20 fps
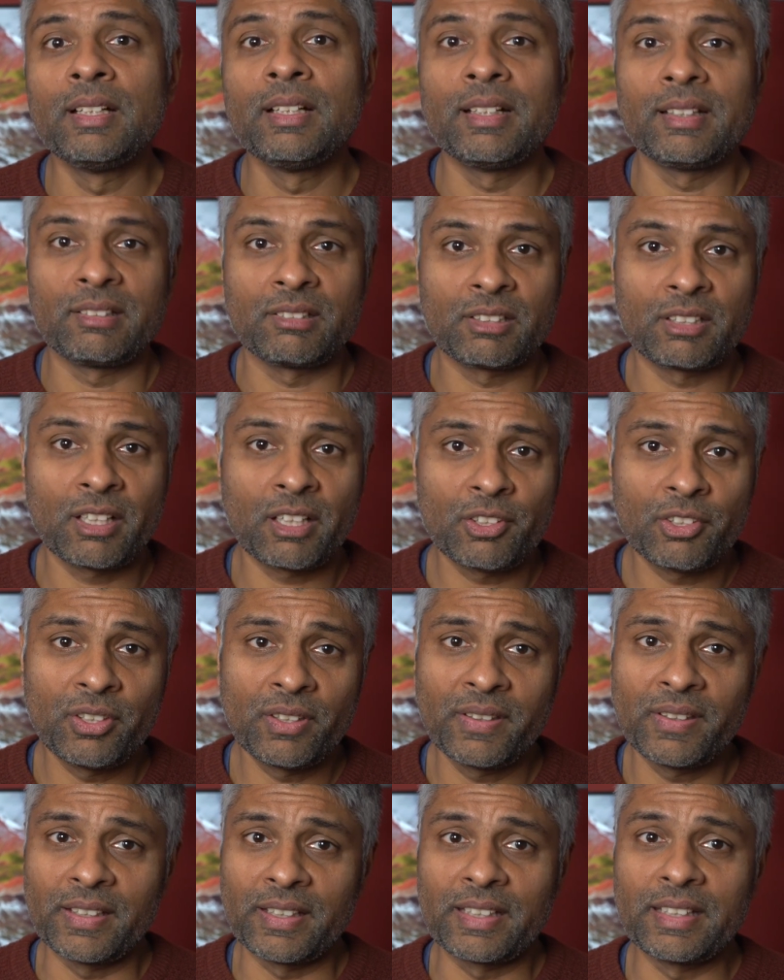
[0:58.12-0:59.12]
Is such
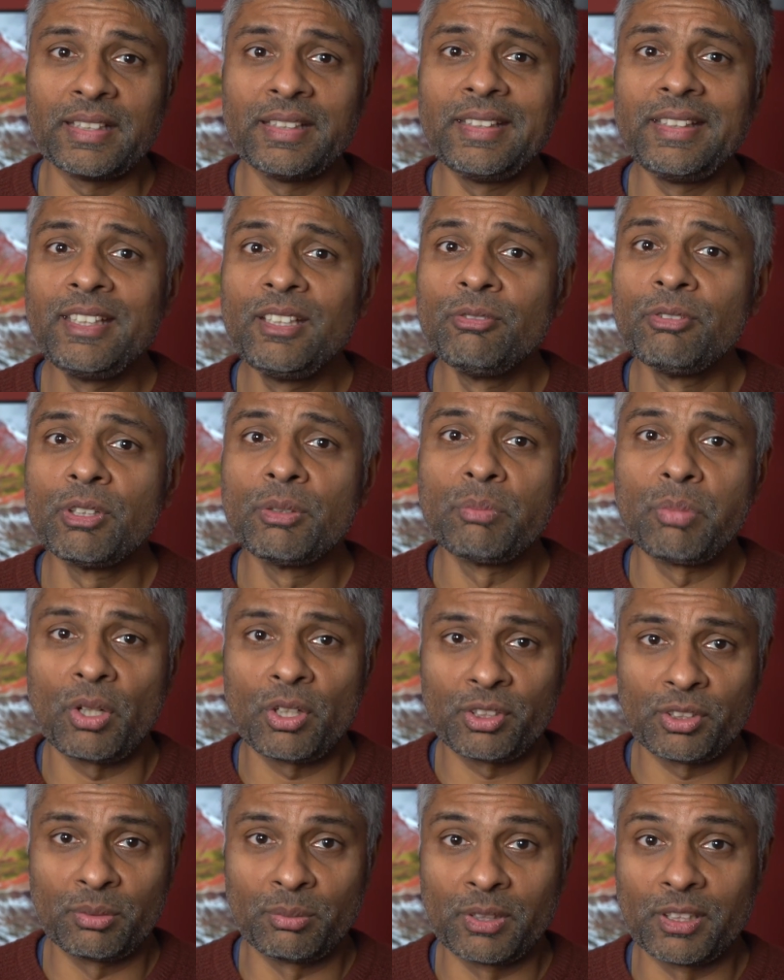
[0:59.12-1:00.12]
a thing even
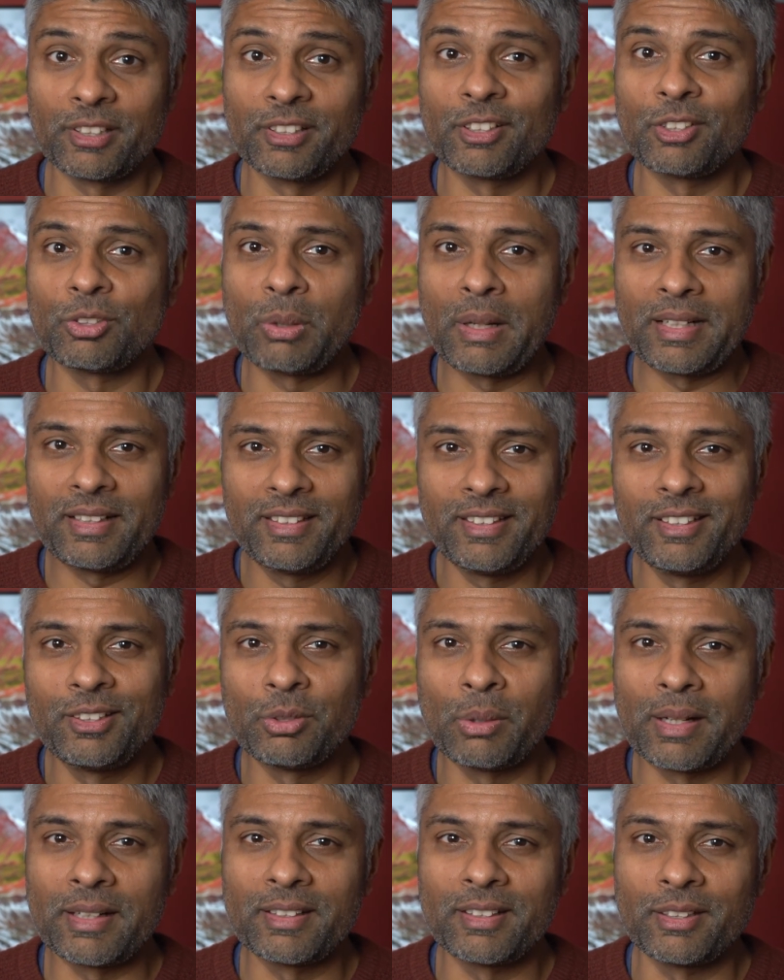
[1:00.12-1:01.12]
possible in
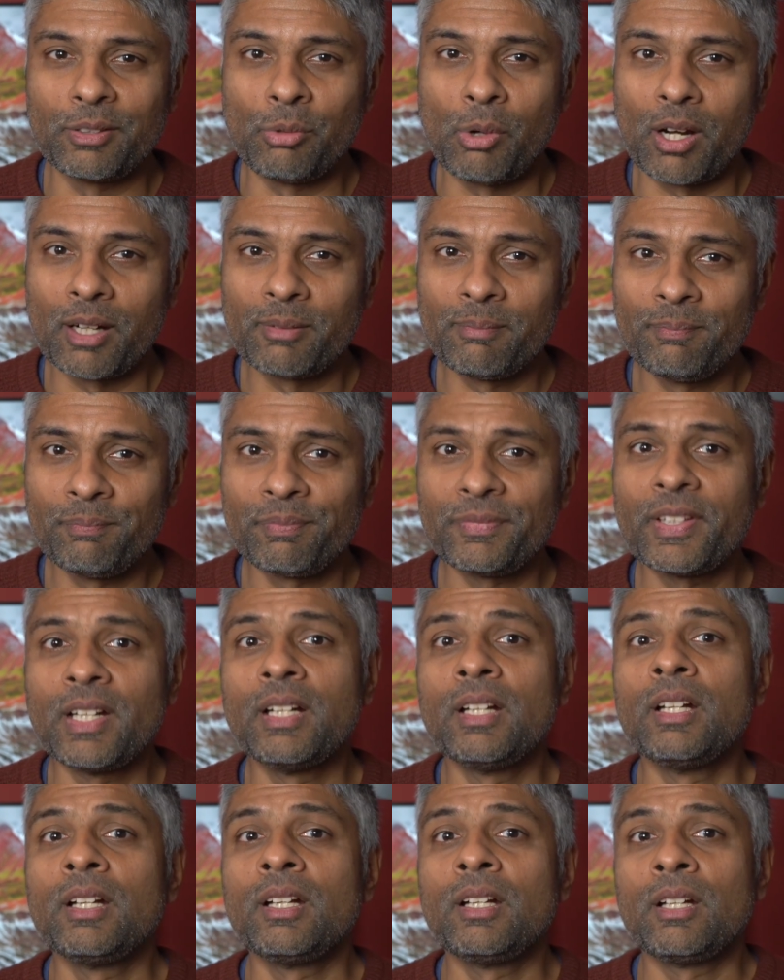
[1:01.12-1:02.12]
2021?
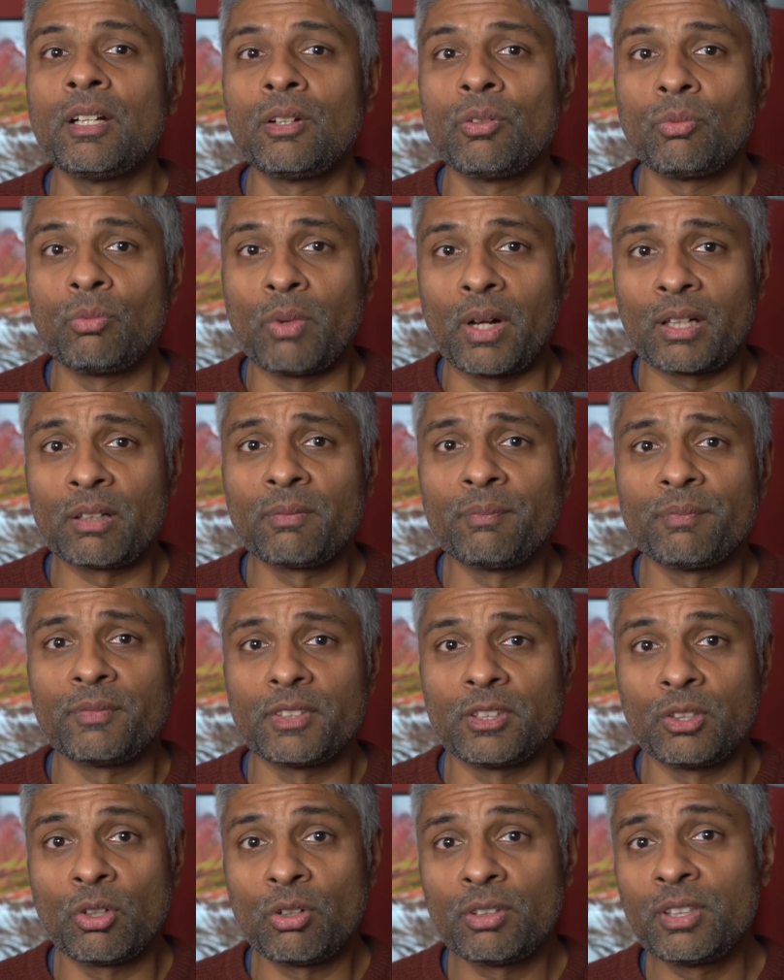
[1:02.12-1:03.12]
Well,
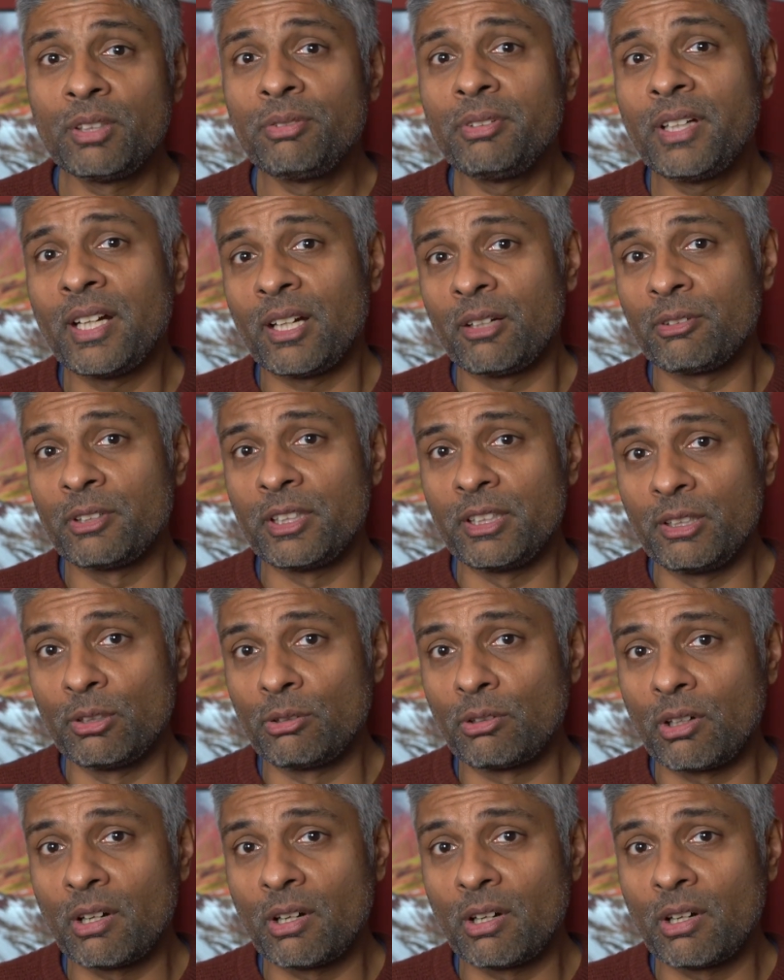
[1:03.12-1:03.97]
not if you have a newer